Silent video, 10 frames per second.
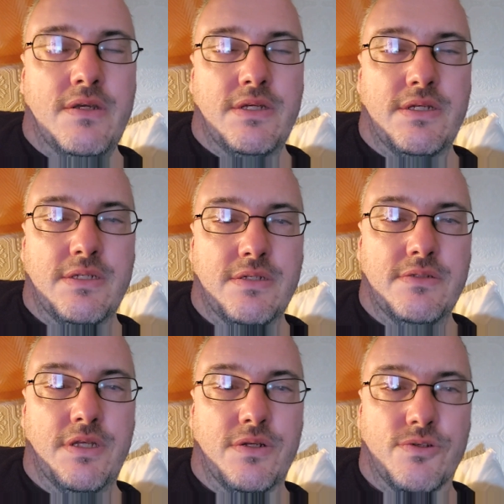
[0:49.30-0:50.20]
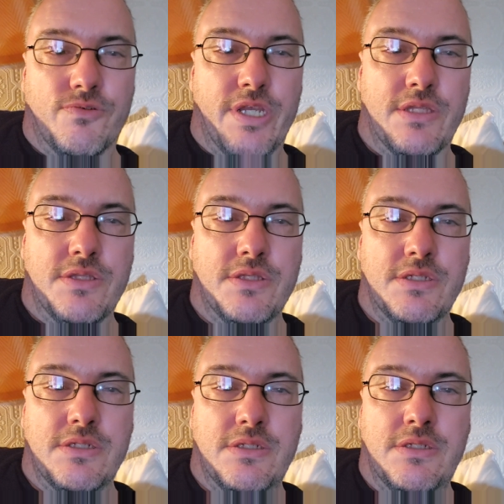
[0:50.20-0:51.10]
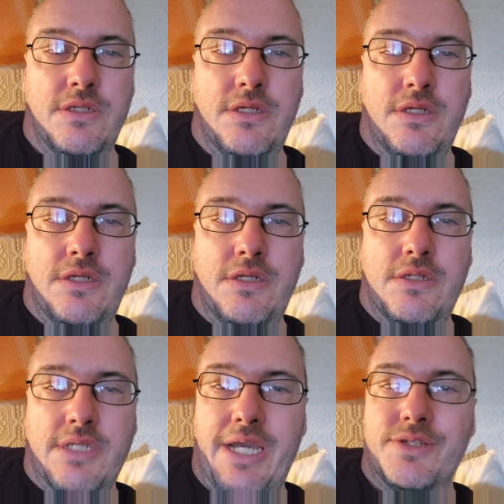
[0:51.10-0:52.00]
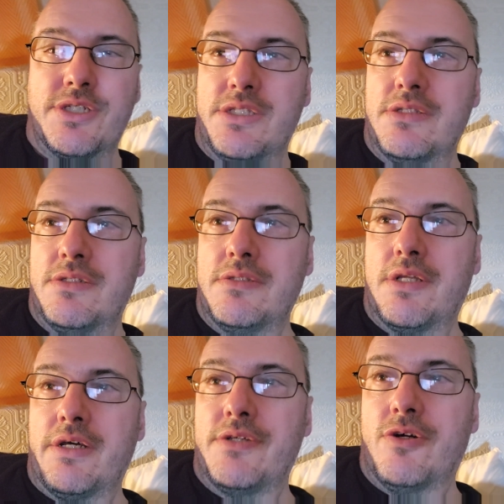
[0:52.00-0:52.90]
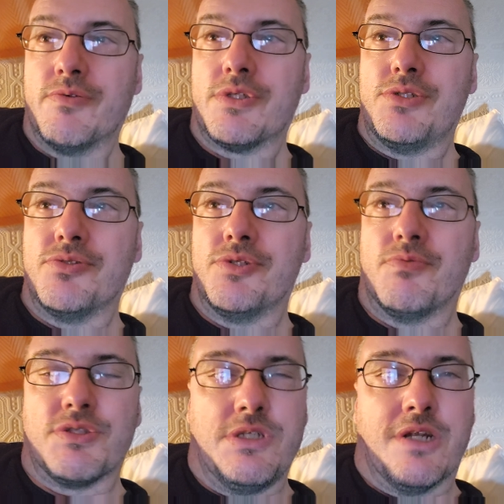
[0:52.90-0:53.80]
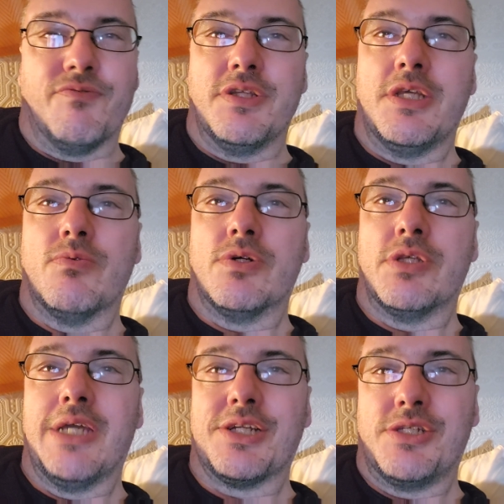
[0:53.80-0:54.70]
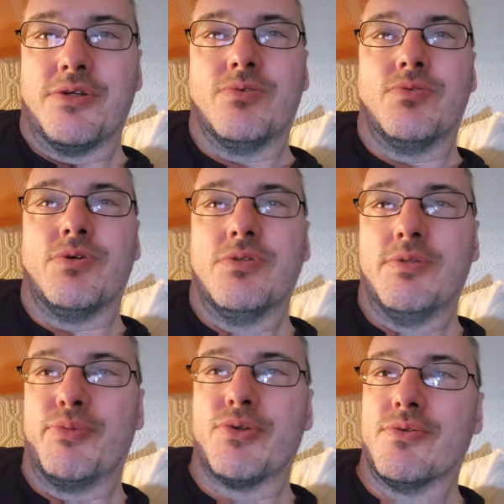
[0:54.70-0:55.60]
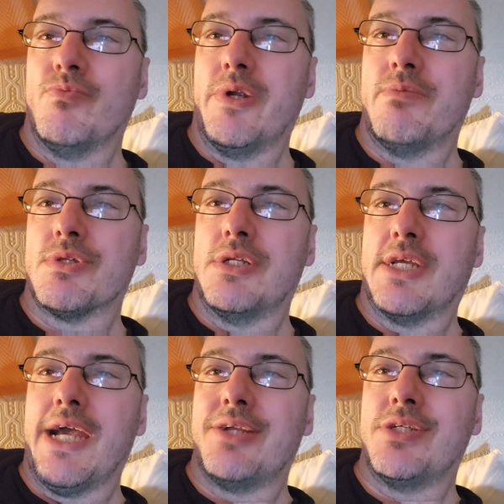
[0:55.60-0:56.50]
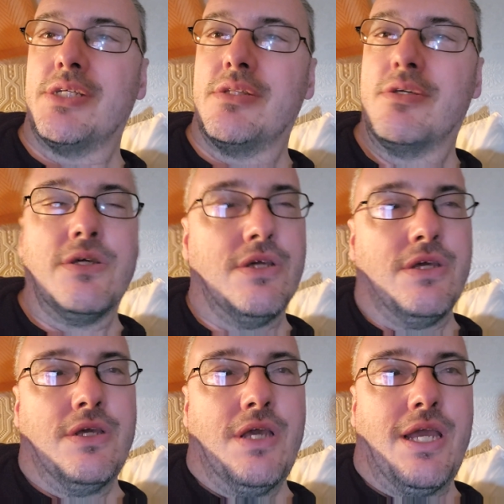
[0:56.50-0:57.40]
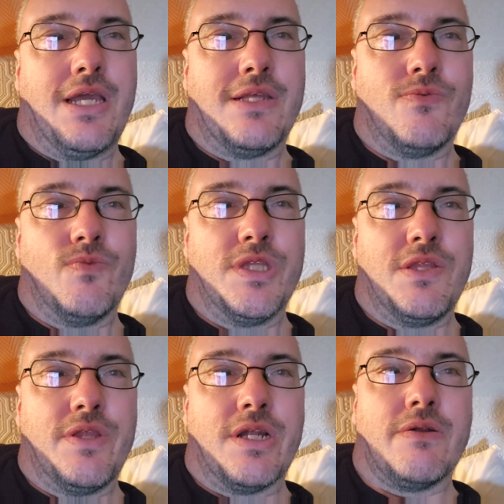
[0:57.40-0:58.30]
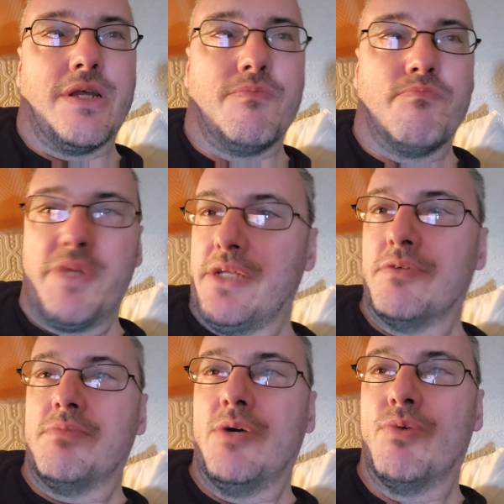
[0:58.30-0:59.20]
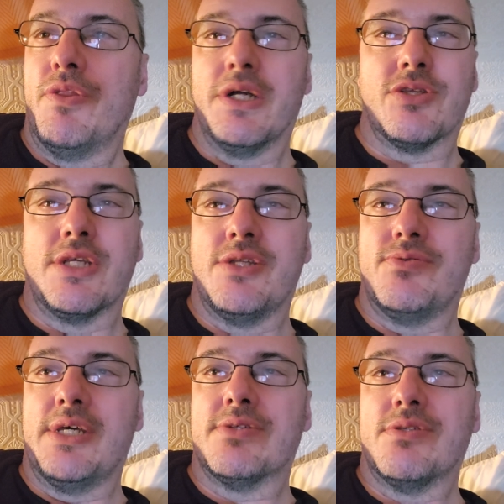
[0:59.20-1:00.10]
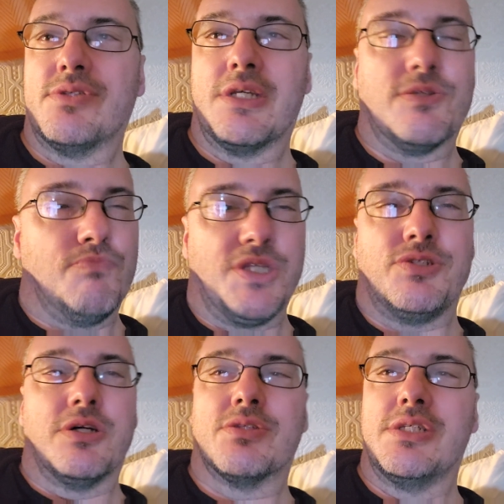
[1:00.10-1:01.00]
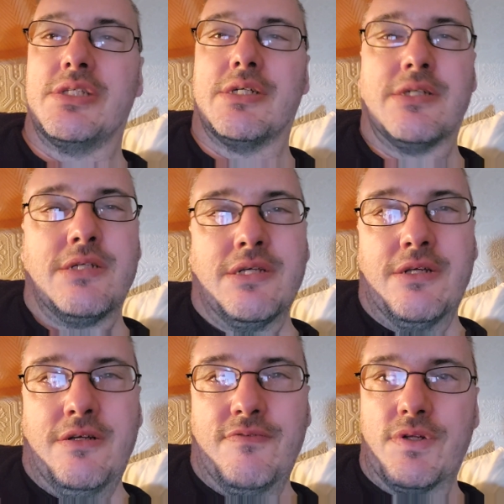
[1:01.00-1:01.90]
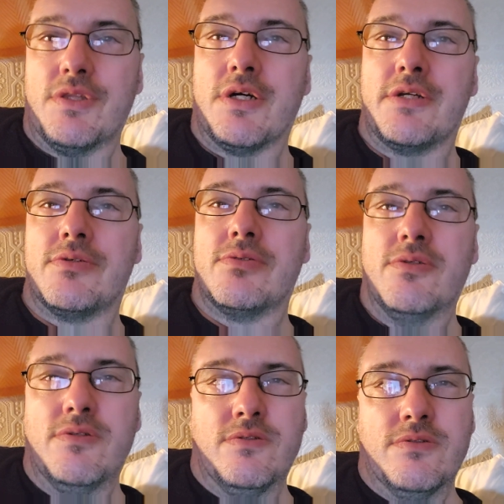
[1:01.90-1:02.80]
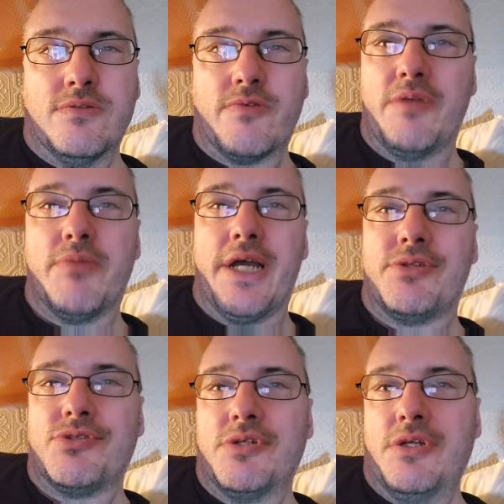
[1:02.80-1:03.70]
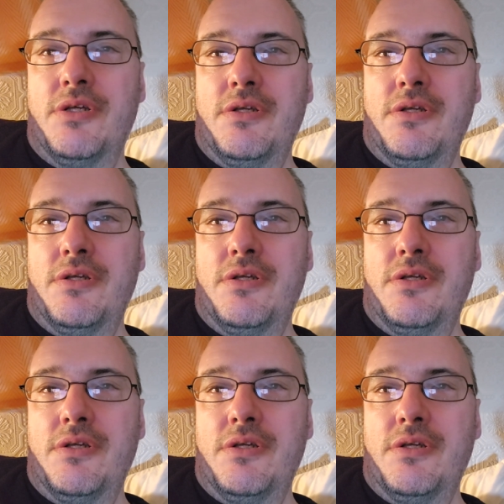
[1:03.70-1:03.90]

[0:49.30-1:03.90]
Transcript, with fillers: Uh, another great uh, cash in that I always enjoyed was the RVD one. He actually told the person where he was going to cash in and went in there and beat him at One Night Stand 2006, beat John Cena for the title. Great match.